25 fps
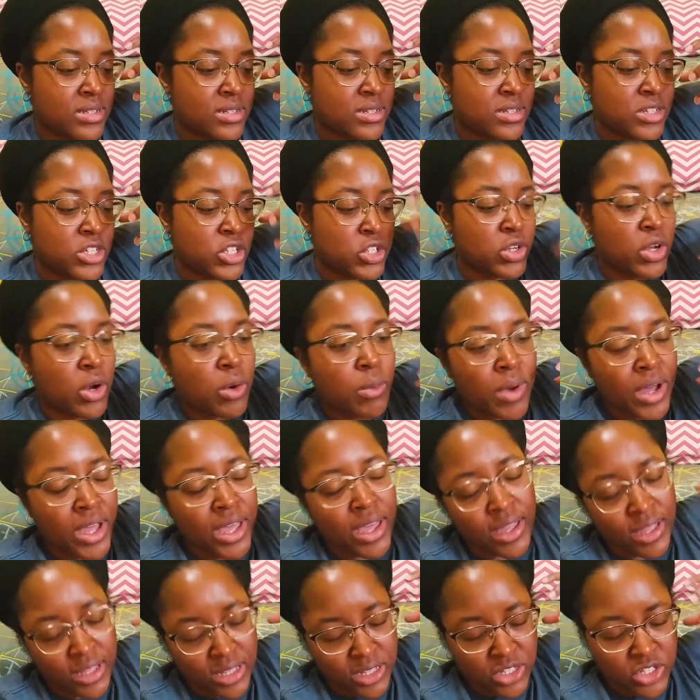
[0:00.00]
you know
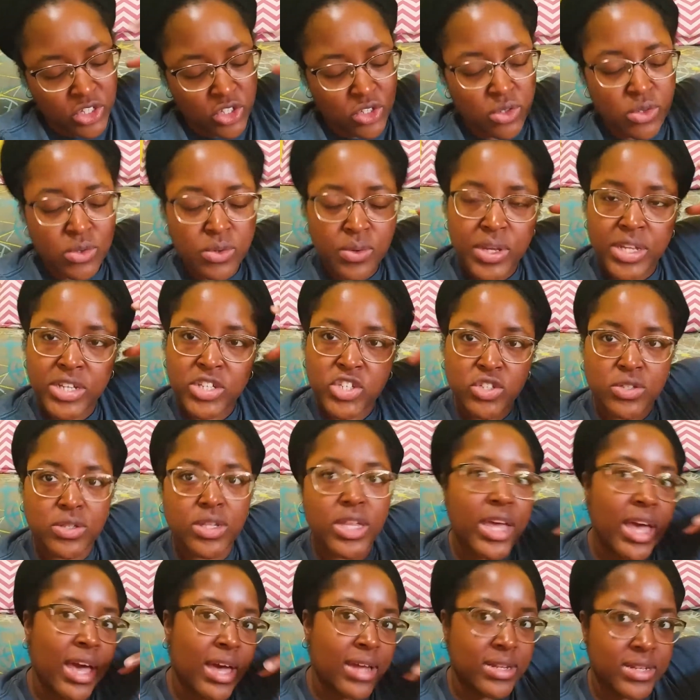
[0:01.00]
what, you and
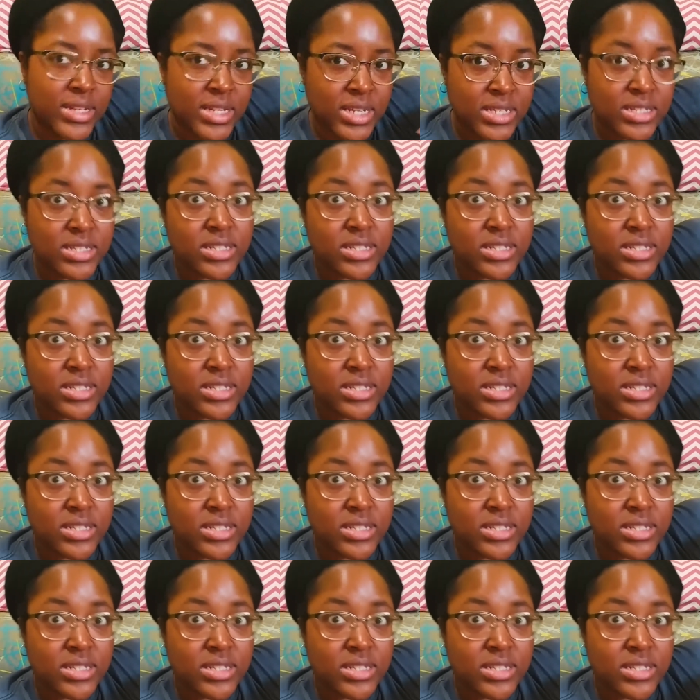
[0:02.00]
Juliet need